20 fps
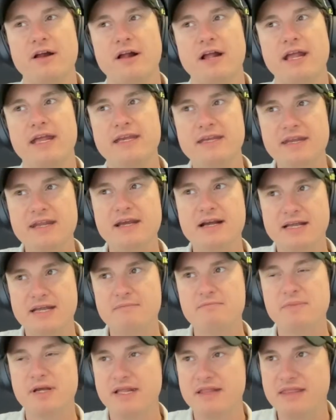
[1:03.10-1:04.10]
India
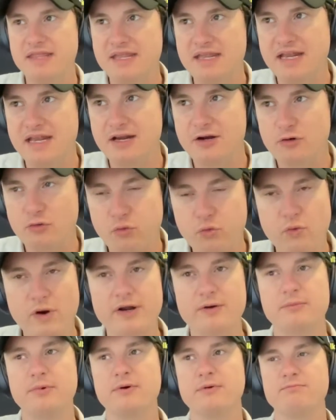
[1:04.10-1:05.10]
can be the
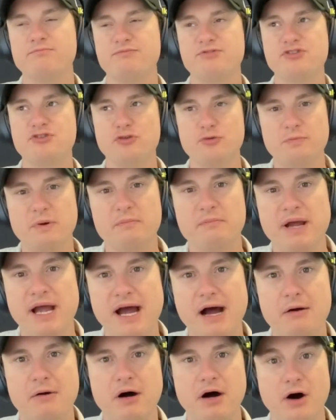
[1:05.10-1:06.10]
incredible
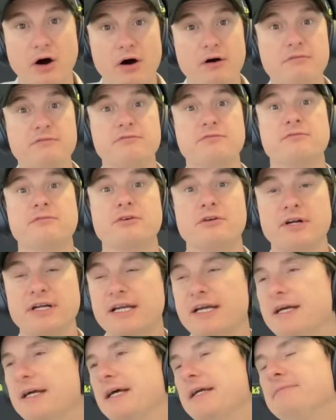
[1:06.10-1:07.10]
superpower of
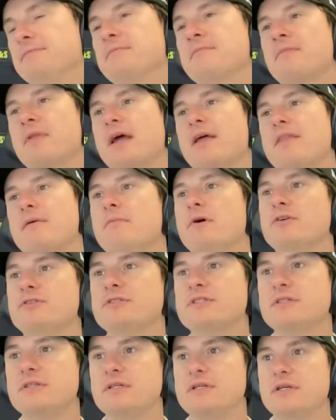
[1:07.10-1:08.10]
cricket and the
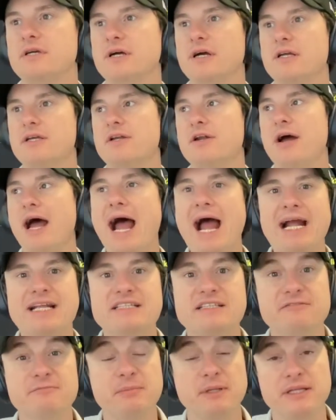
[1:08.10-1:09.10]
most
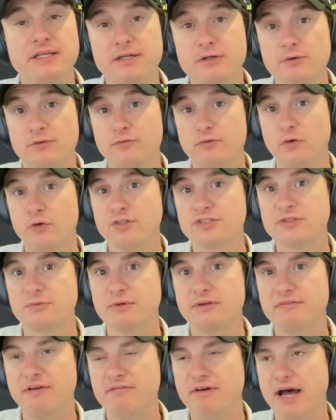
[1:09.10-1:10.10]
active political force that
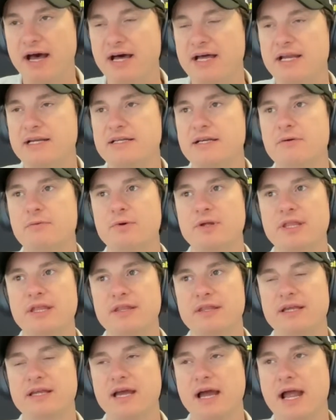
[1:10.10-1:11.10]
we've ever had within
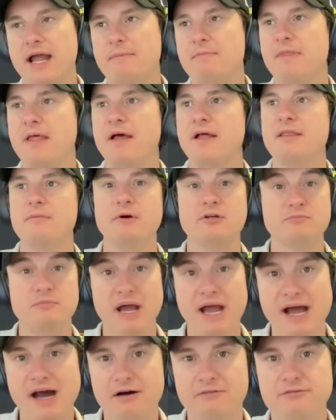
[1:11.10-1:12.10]
the game, the most
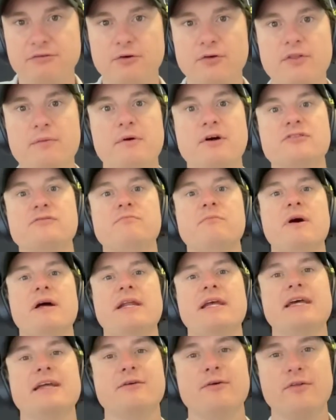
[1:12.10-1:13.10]
powerful, the most
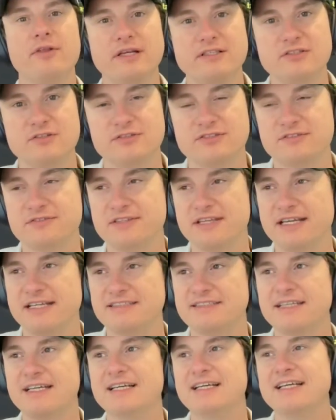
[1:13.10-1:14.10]
money, and all these sorts of
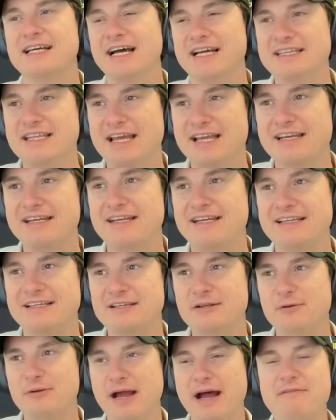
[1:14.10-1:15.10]
things. And then
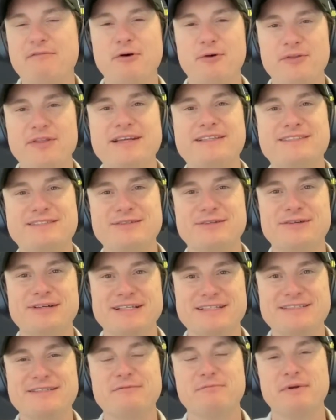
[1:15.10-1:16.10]
you have all these
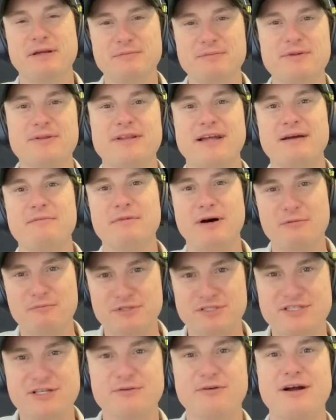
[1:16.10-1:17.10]
stories of people like
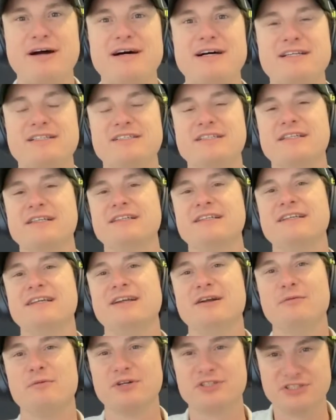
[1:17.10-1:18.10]
Mohammad Siraj and
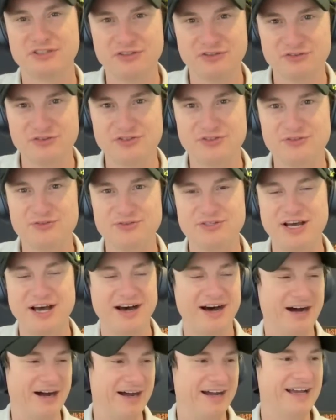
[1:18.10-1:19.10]
Washington
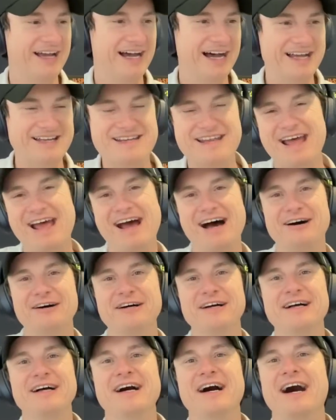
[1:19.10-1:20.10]
Sundar, and now
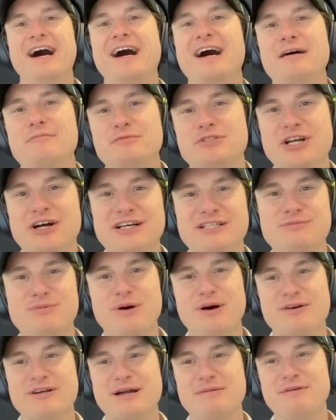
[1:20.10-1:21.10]

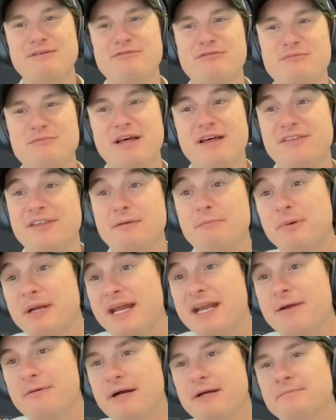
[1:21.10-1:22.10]
Jaiswal coming from nothing. But
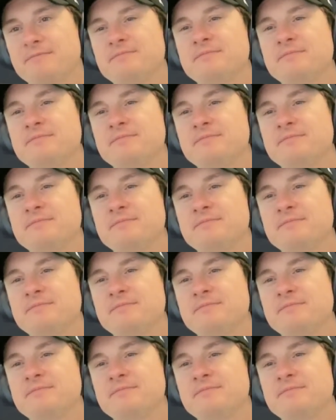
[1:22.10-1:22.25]
anyway,